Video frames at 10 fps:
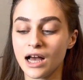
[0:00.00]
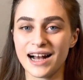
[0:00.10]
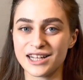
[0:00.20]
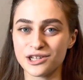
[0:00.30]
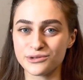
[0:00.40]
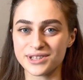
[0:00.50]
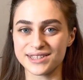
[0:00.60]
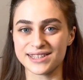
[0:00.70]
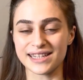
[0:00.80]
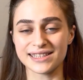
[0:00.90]
I
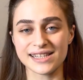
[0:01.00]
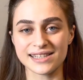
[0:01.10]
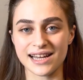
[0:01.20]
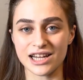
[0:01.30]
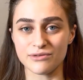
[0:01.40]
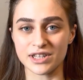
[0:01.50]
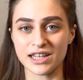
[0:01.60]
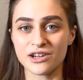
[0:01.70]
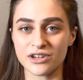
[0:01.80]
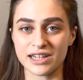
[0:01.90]
noticed that since I
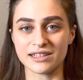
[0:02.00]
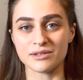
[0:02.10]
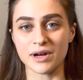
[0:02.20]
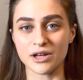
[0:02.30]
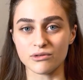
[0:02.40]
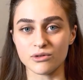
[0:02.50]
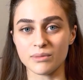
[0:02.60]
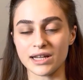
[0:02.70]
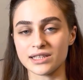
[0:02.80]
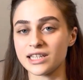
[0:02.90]
redecorated my room
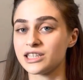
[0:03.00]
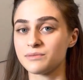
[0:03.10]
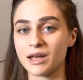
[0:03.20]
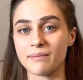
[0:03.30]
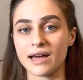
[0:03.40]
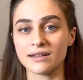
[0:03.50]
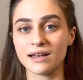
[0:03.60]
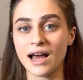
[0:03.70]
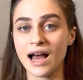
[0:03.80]
and changed my bed,